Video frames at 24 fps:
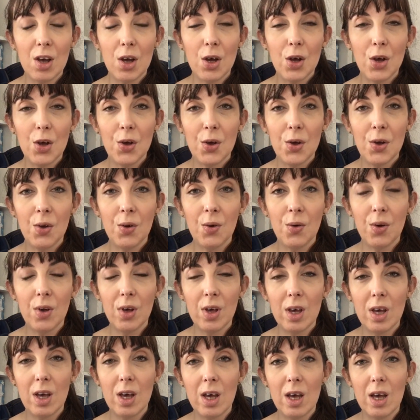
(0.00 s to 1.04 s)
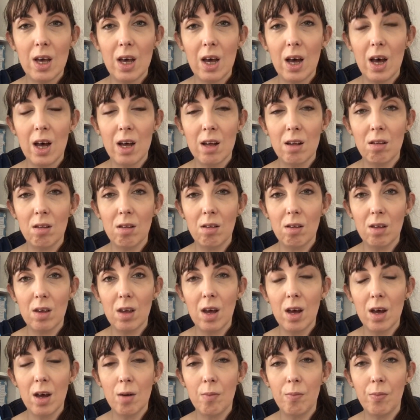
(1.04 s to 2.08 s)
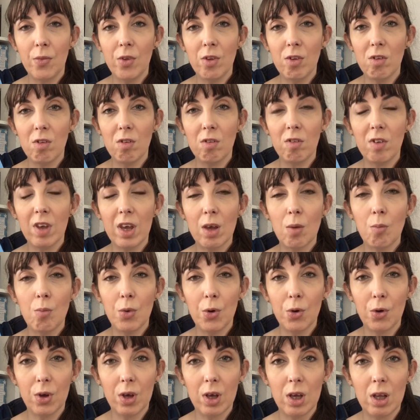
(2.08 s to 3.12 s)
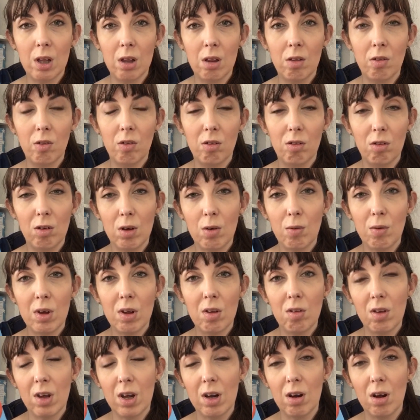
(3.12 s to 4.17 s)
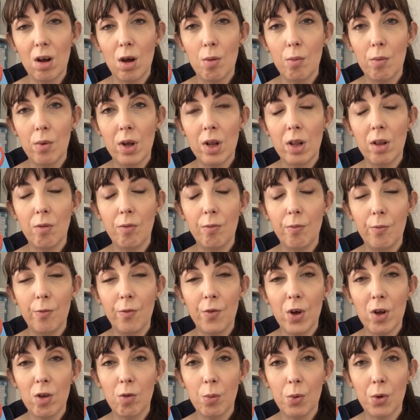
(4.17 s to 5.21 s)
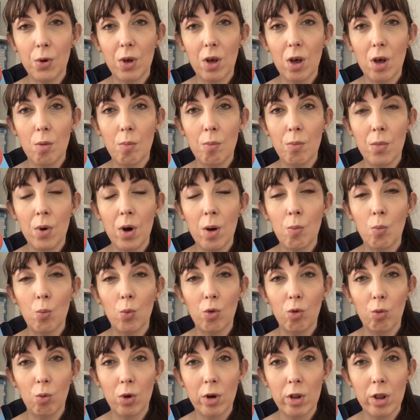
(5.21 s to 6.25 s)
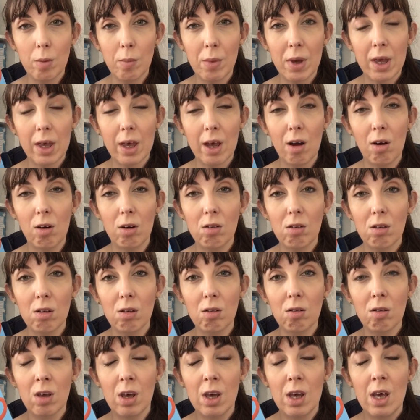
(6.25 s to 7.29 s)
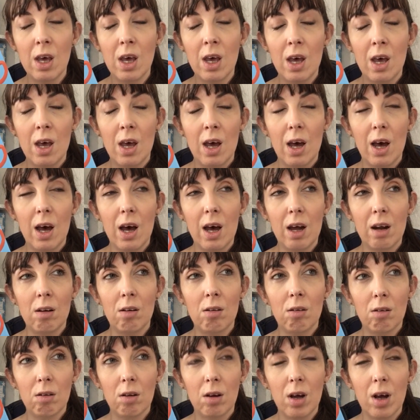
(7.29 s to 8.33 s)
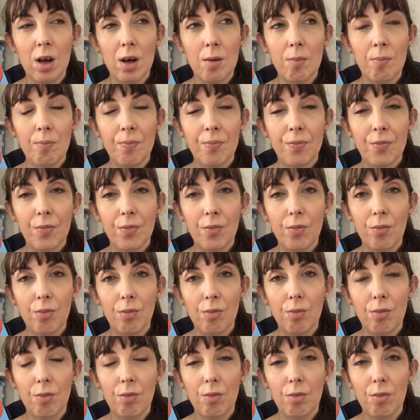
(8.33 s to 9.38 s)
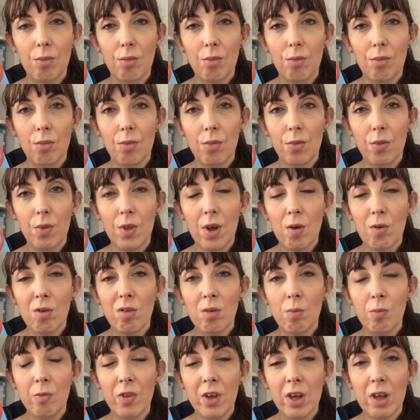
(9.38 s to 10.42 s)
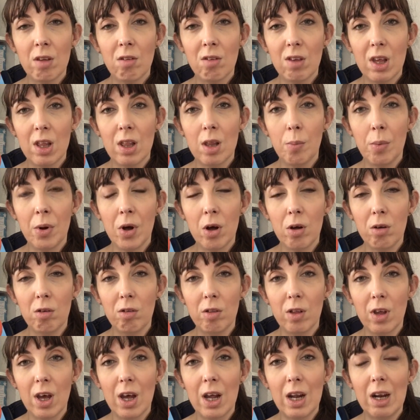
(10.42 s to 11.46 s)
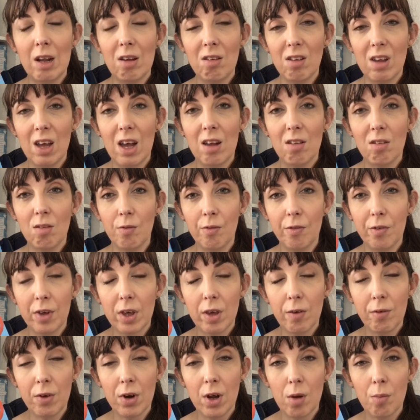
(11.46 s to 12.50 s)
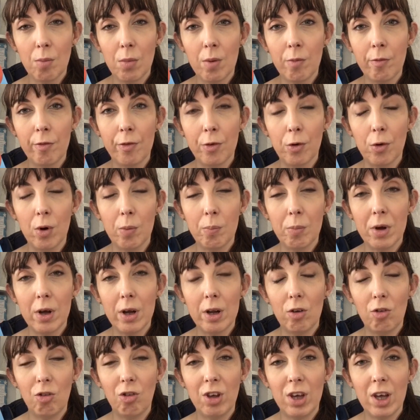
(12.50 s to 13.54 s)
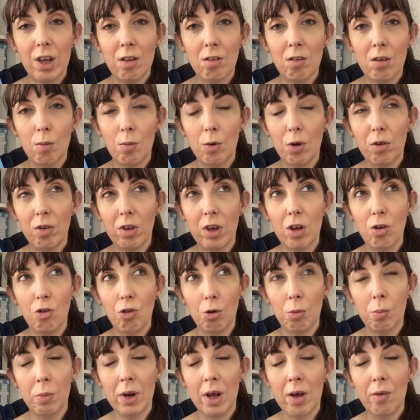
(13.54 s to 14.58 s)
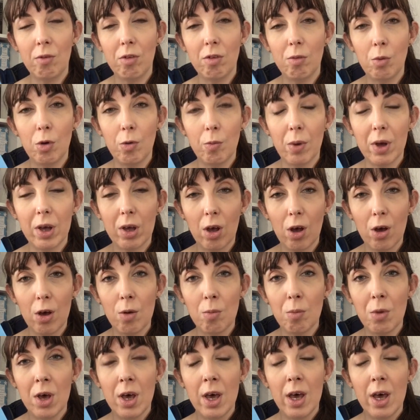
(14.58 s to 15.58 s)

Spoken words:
who has this is the second book in the series, and her in the first book her mum was one of the main characters, and there are some things in the past that Alyssa hasn't forgiven her mum for, but she ends up losing her job and having to move back home,